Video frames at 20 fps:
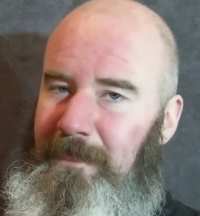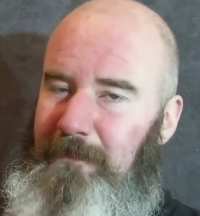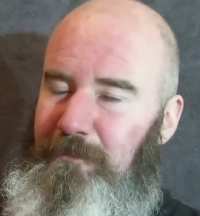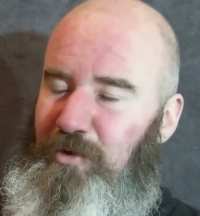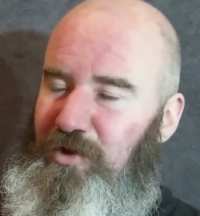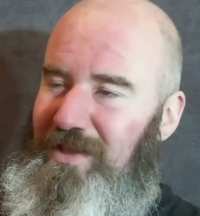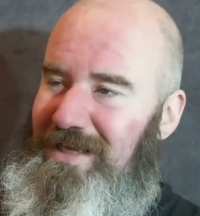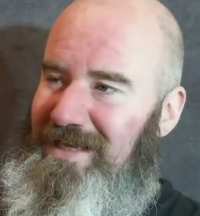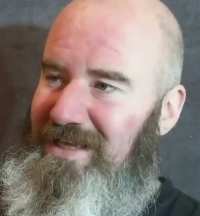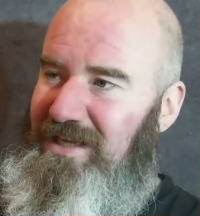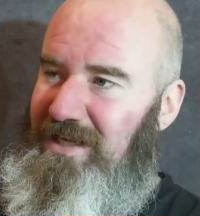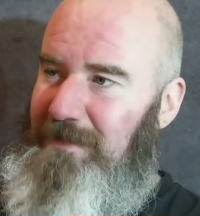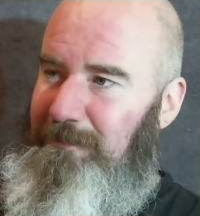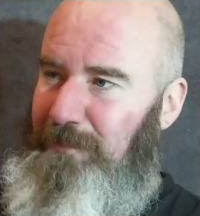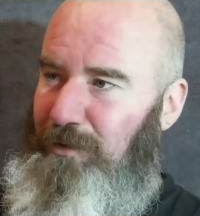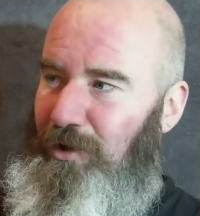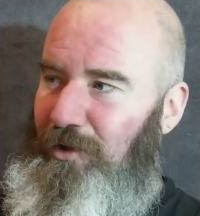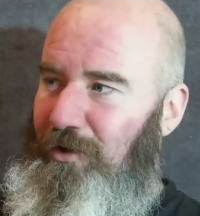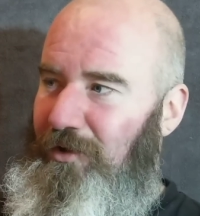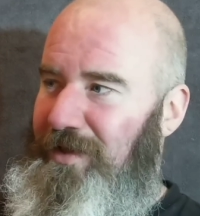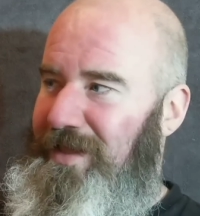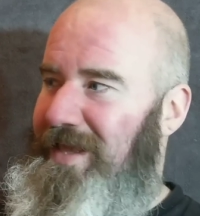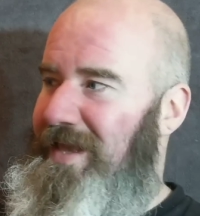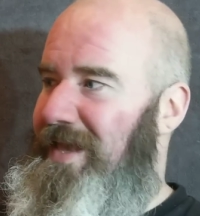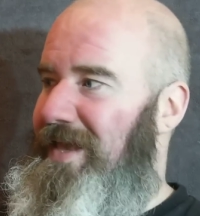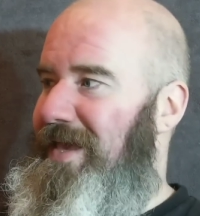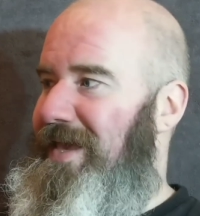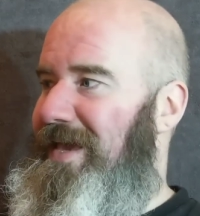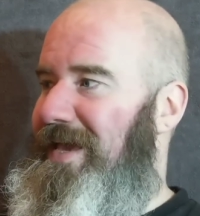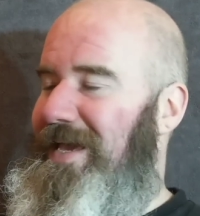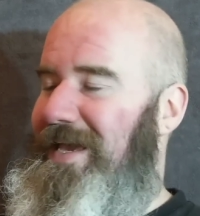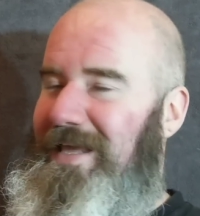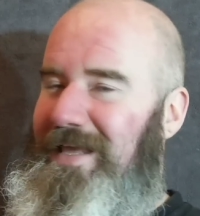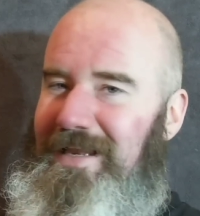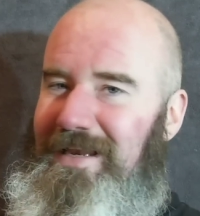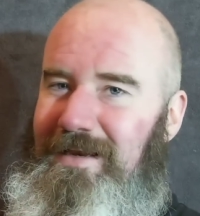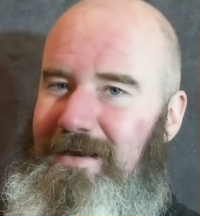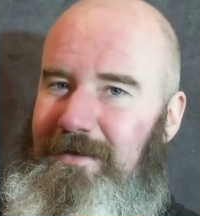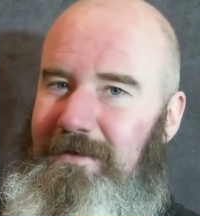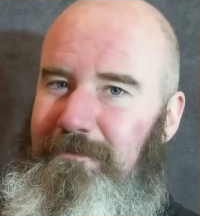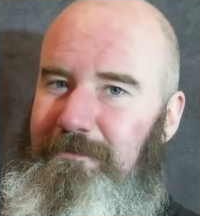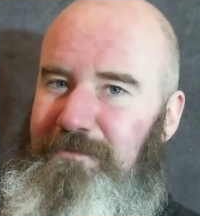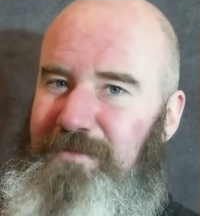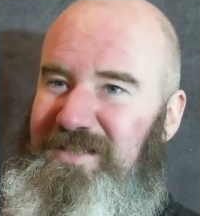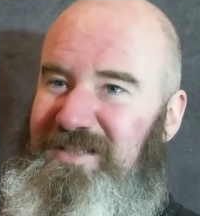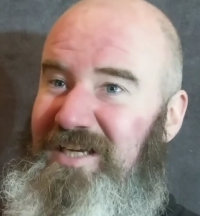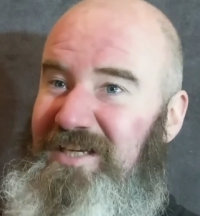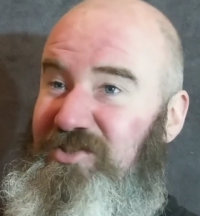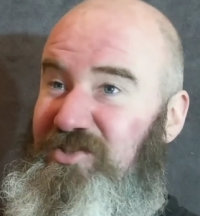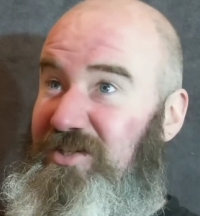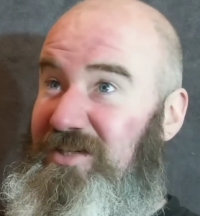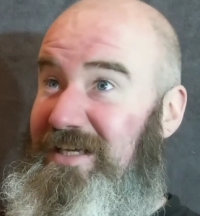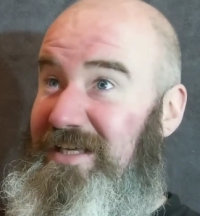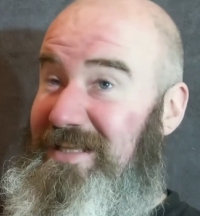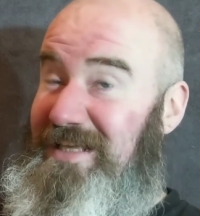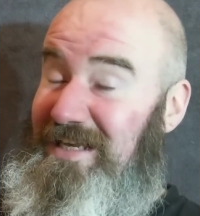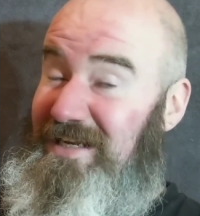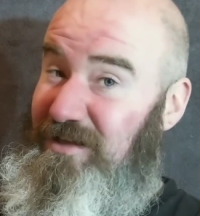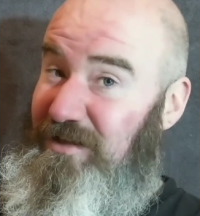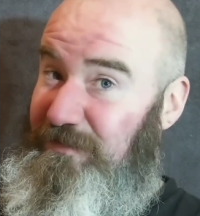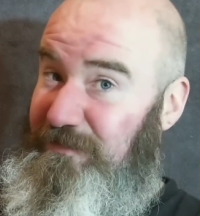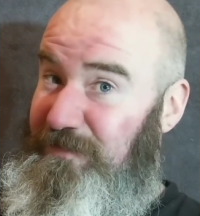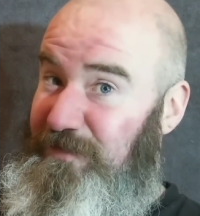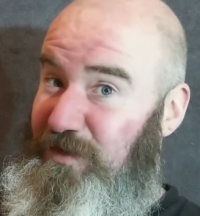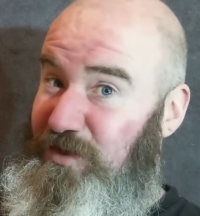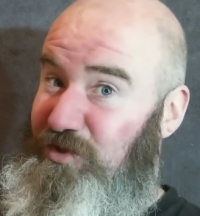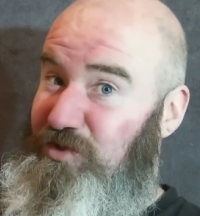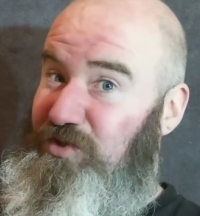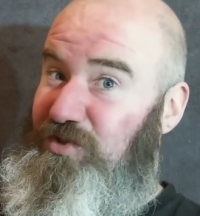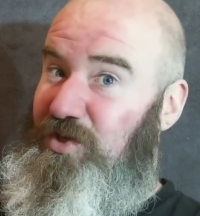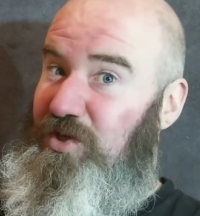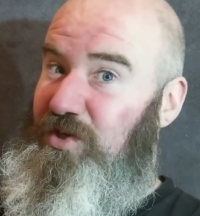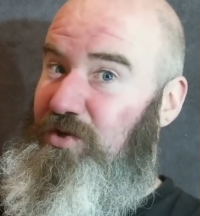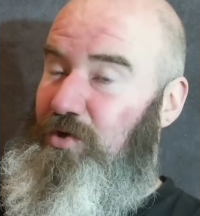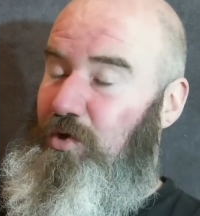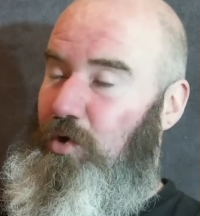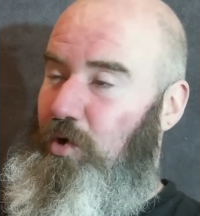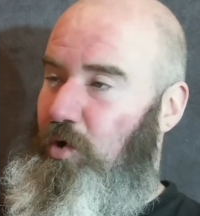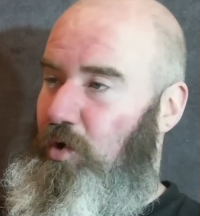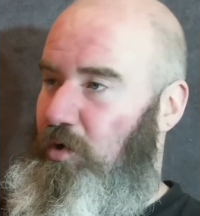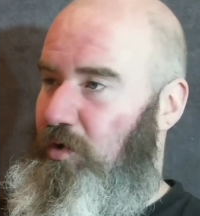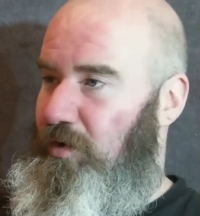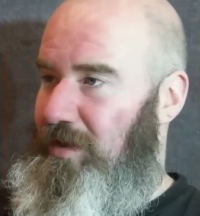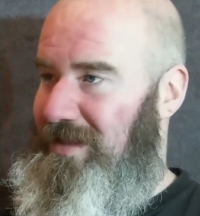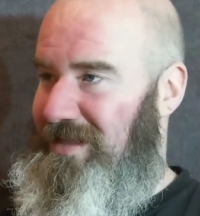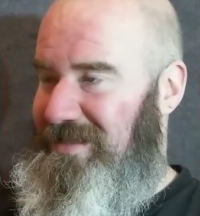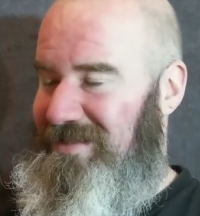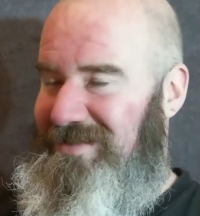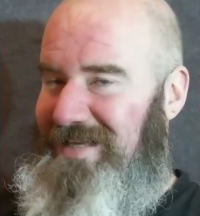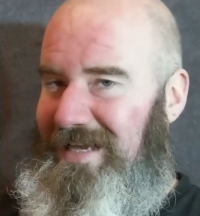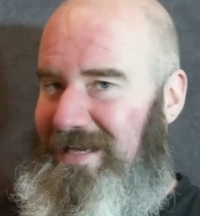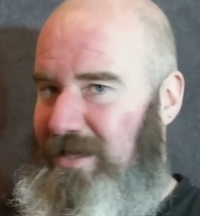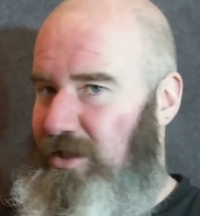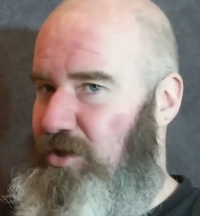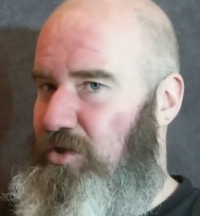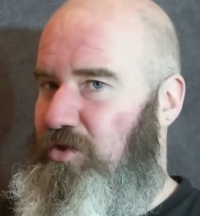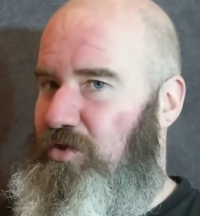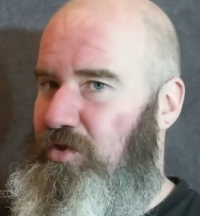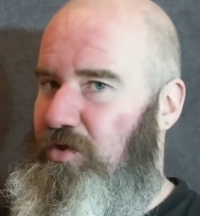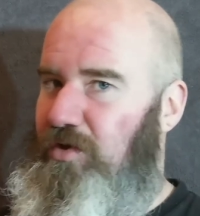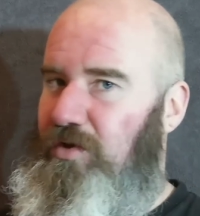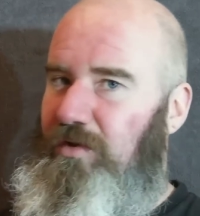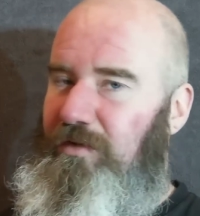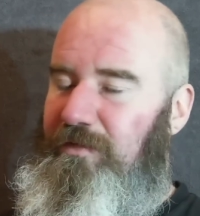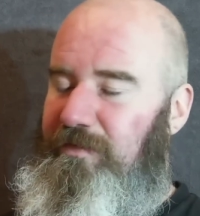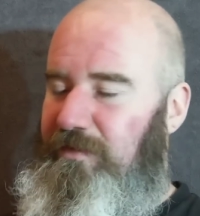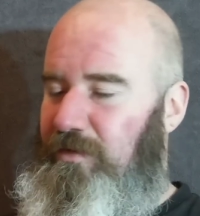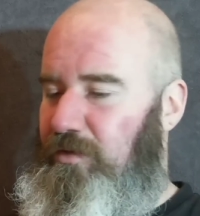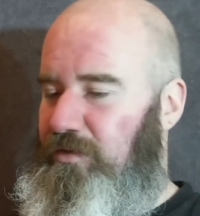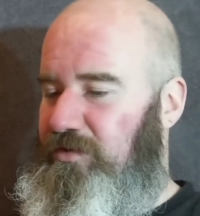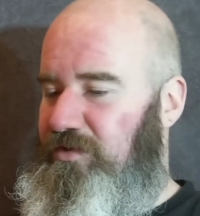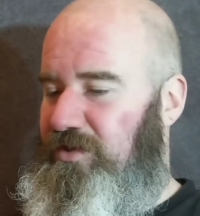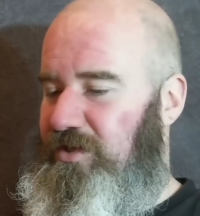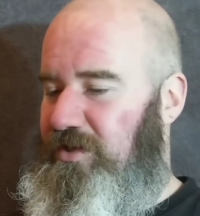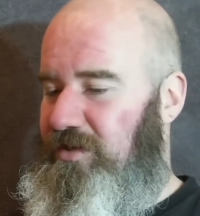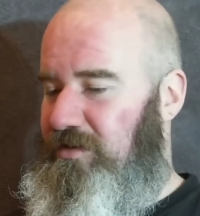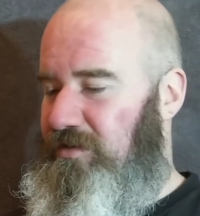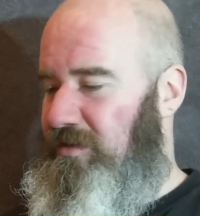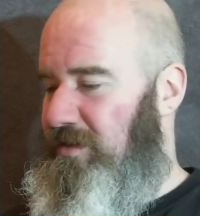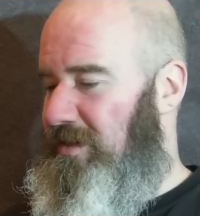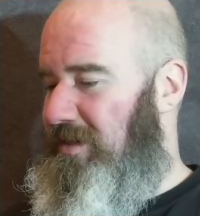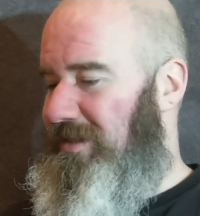but they can deploy in potentially at the end of the first turn or in the second, third or fourth turn,